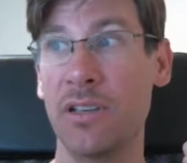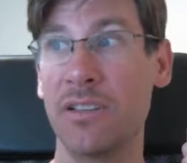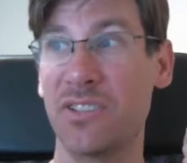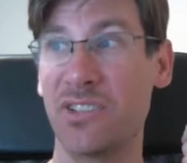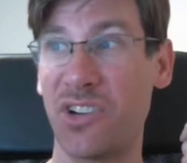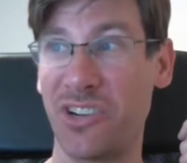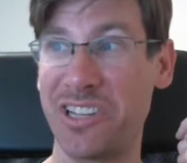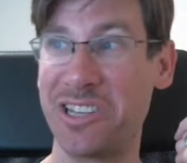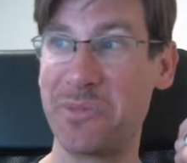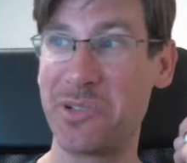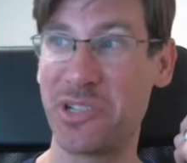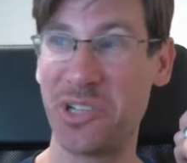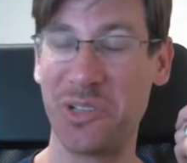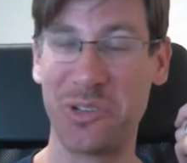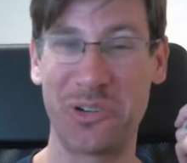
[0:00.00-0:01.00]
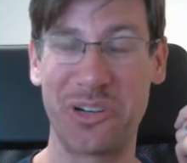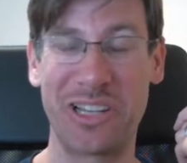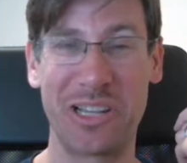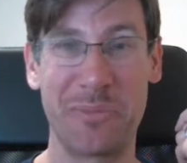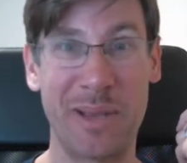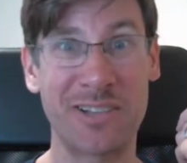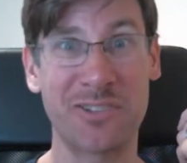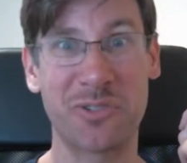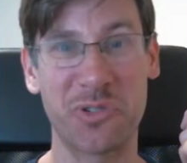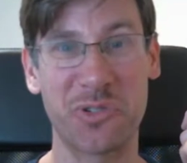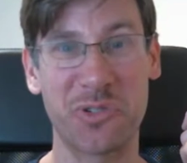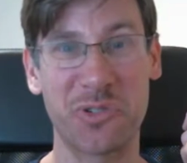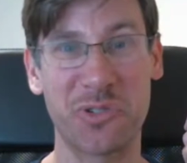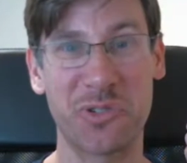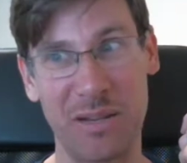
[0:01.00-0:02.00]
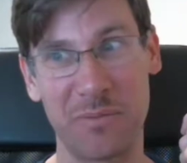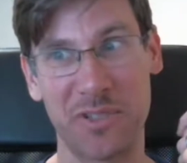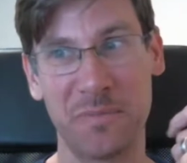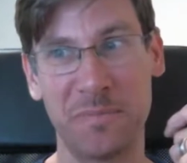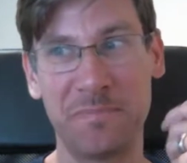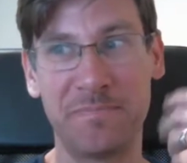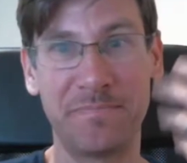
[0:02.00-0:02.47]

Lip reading: studying machine learning in master's programs.